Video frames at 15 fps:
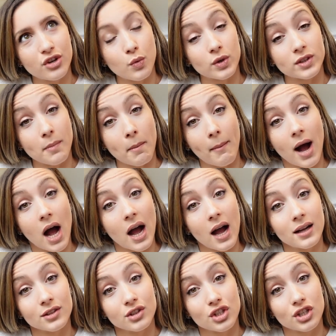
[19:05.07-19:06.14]
was
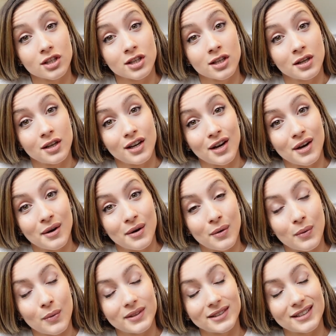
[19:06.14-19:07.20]
March
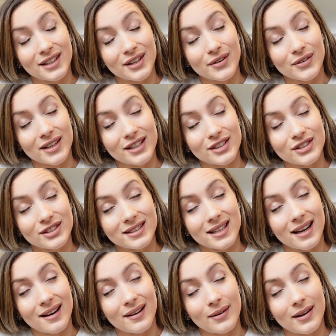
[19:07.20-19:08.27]
with the decorations
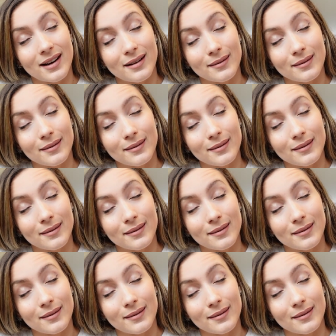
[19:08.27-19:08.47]
out.